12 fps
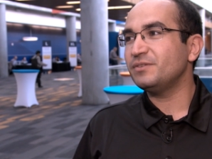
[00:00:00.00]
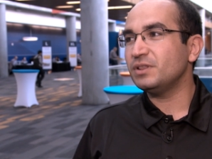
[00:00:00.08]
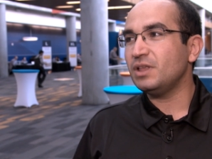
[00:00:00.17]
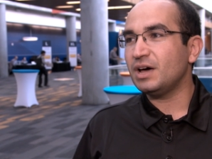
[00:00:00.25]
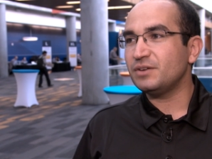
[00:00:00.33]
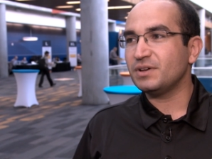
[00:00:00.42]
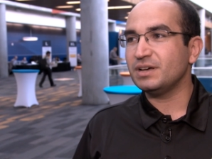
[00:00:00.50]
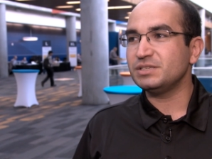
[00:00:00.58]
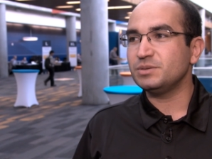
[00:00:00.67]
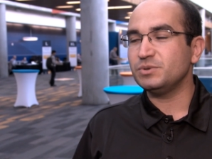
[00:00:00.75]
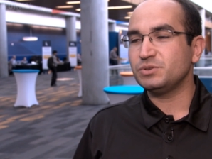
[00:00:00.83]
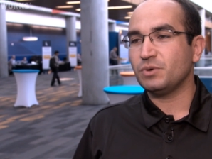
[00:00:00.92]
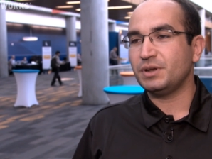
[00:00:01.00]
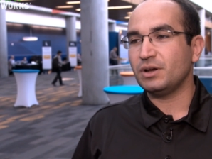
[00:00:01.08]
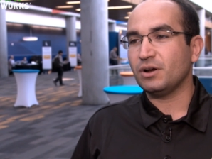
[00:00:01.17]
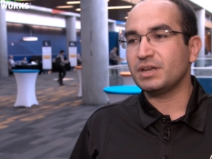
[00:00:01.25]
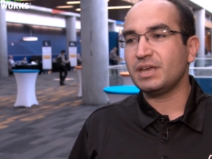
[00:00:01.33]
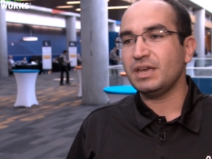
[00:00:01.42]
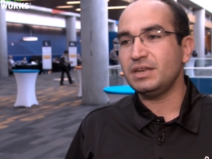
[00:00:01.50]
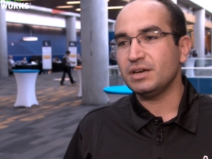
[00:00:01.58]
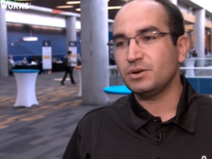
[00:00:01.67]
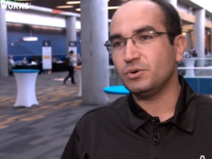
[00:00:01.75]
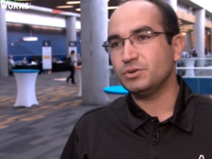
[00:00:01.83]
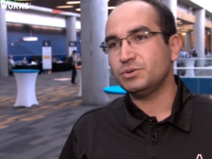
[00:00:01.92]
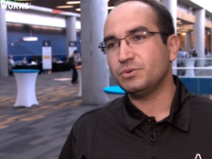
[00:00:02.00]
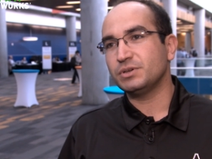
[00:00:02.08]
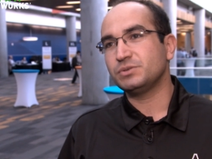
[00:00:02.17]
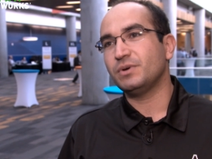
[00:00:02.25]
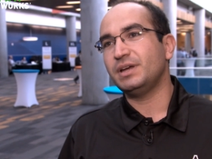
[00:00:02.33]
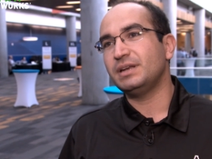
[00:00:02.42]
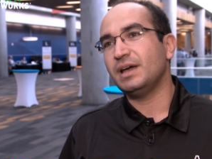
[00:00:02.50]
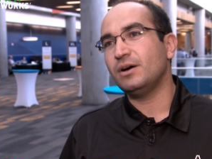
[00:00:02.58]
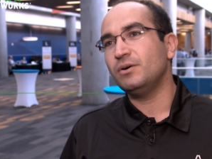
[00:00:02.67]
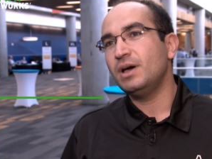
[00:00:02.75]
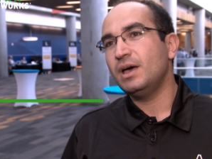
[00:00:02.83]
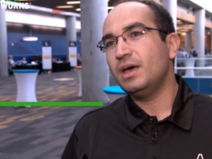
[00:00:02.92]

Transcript: have a lot of customers running Arcadia on Hortonworks right now,